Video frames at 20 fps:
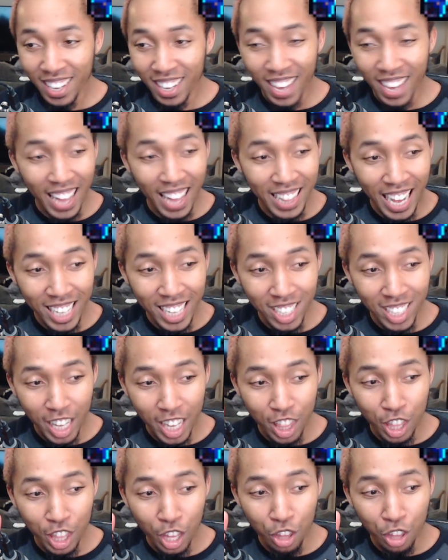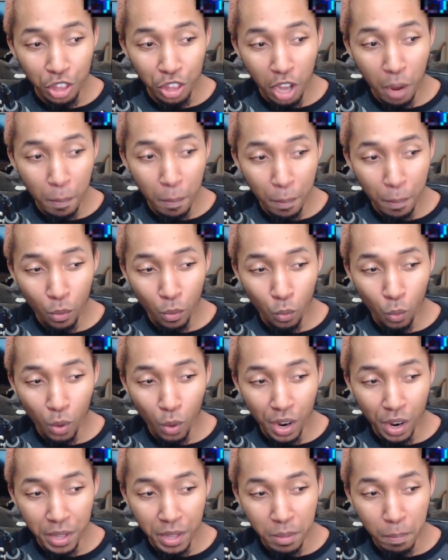And that's like the number
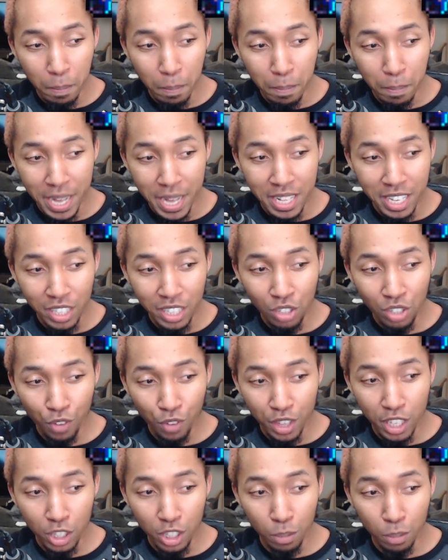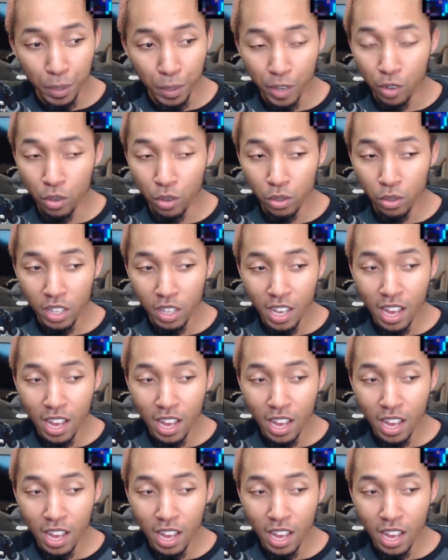1 menace for this build.